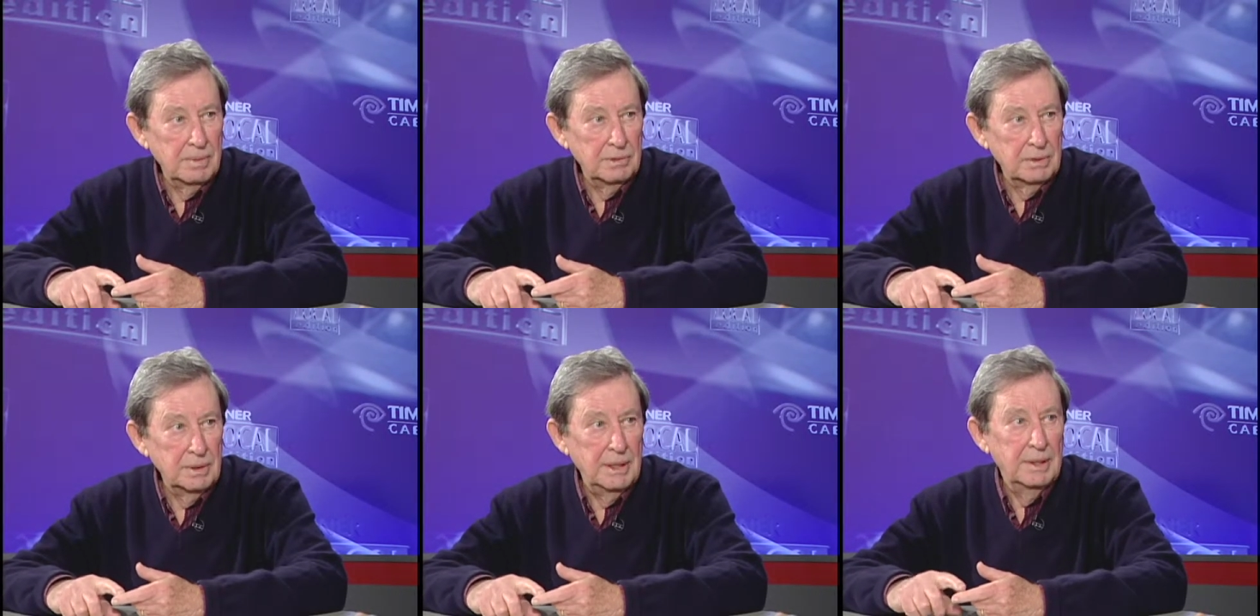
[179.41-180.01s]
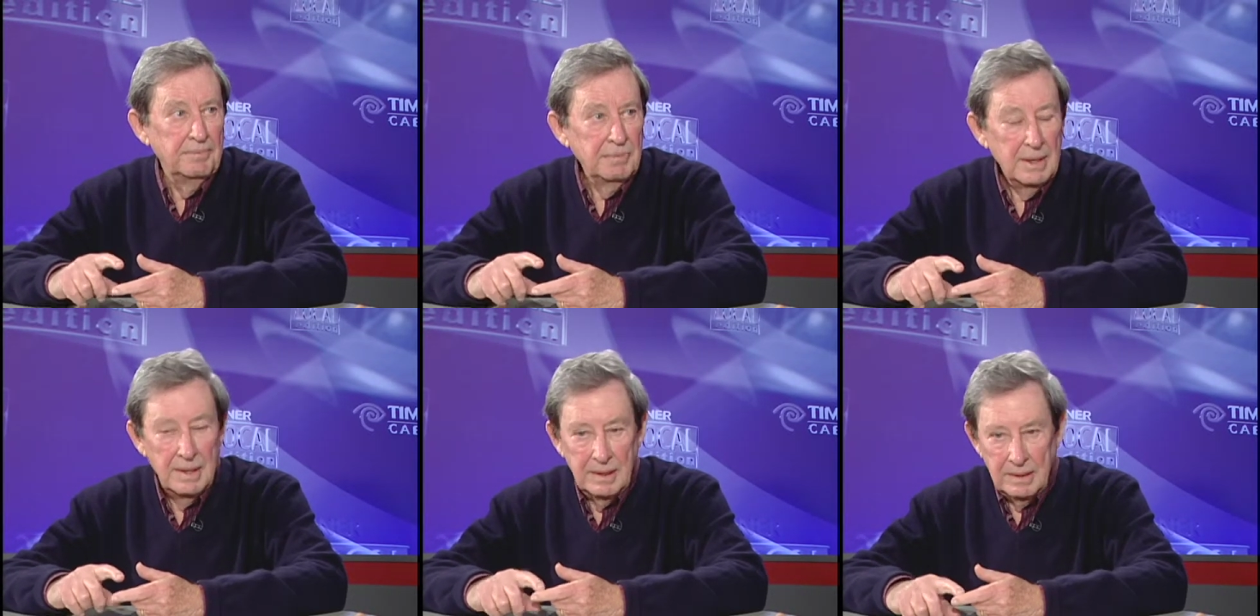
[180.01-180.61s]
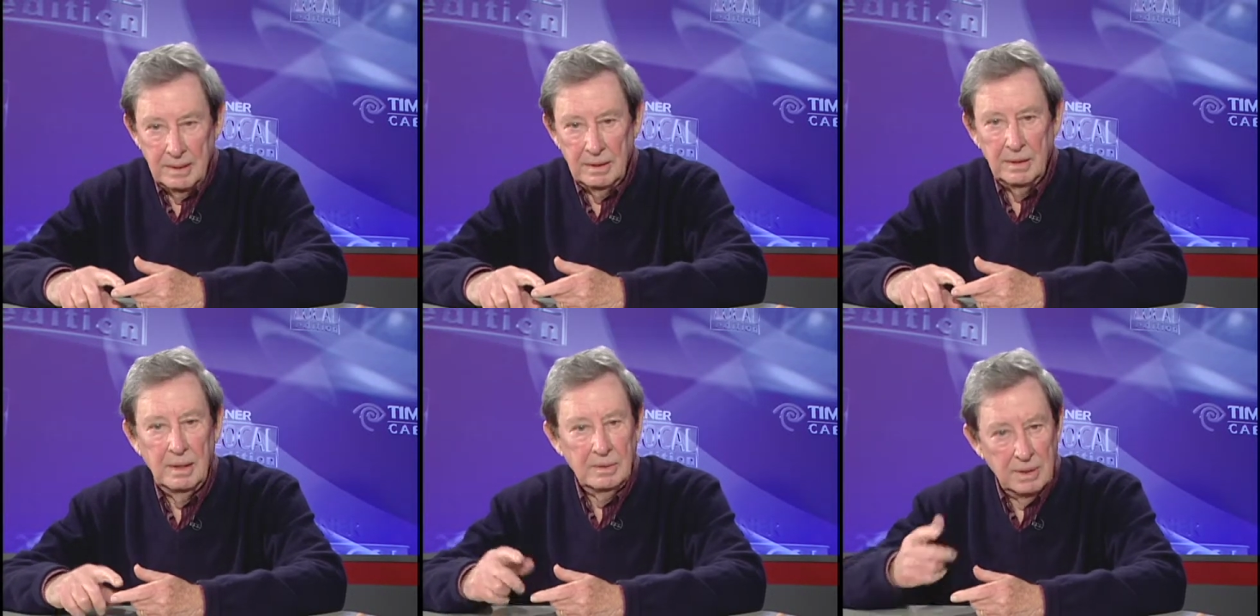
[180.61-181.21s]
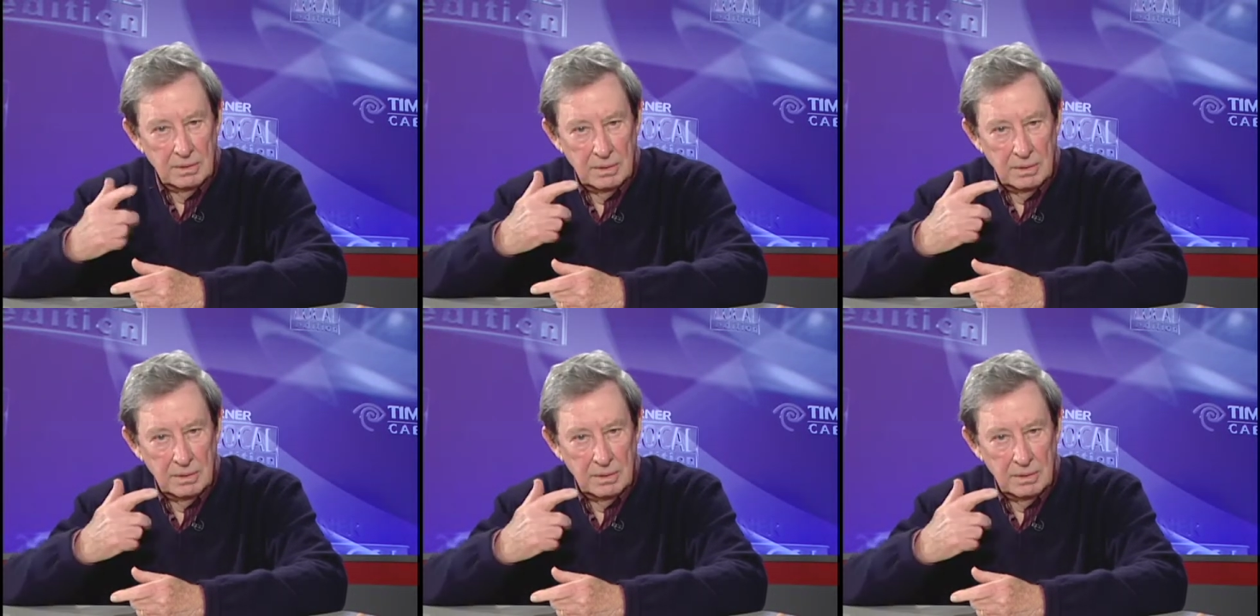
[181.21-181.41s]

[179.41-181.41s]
MetroLink, get a, and then